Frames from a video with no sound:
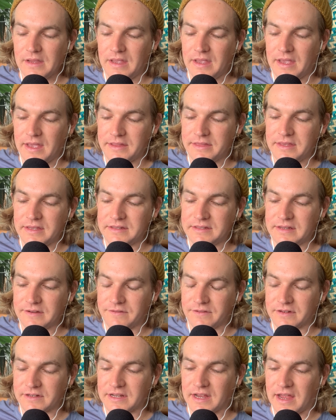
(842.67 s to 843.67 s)
at these
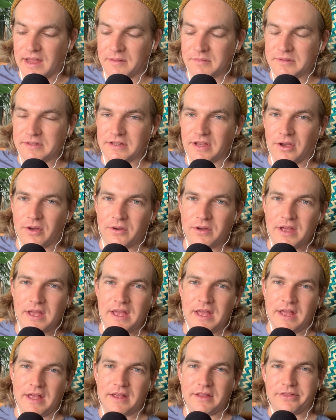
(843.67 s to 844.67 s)
different times. So
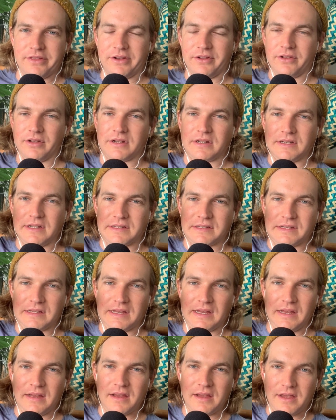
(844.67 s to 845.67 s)
they're looking to
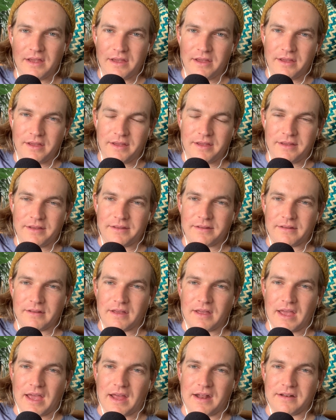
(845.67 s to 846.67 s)
see
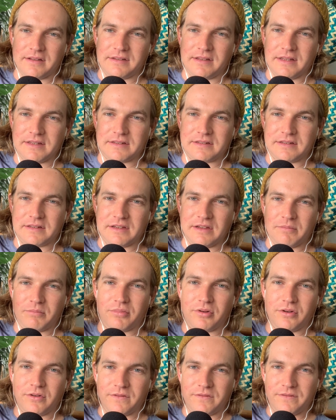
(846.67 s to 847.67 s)
how does this
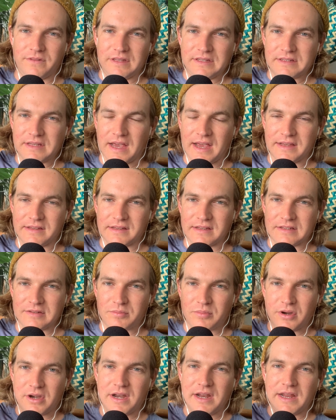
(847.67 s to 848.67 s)
improve the size at
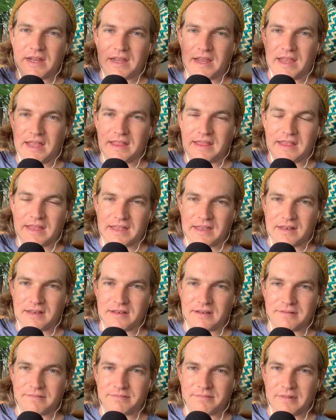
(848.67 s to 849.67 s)
spring and then
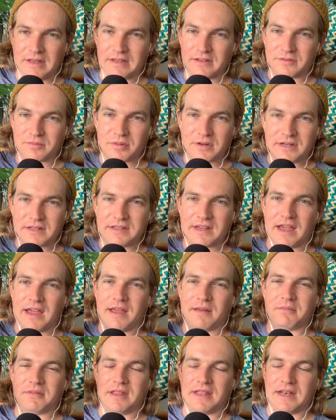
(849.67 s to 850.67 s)
in
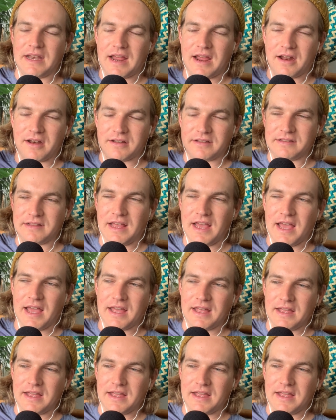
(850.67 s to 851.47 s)
springtime, and then how does that